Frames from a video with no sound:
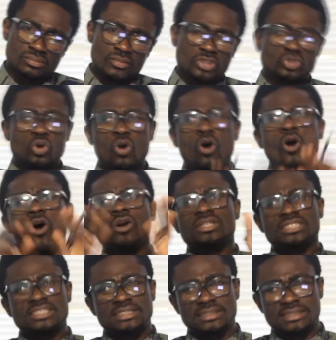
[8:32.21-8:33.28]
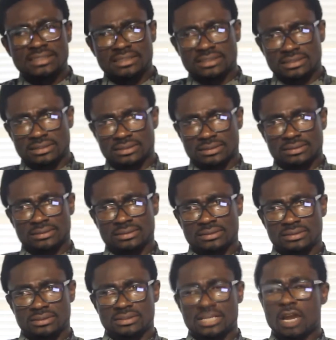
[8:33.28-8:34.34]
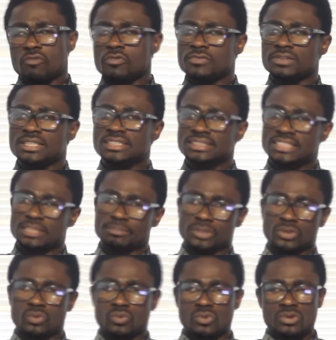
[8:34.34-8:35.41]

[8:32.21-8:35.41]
So all these things that we've listed below,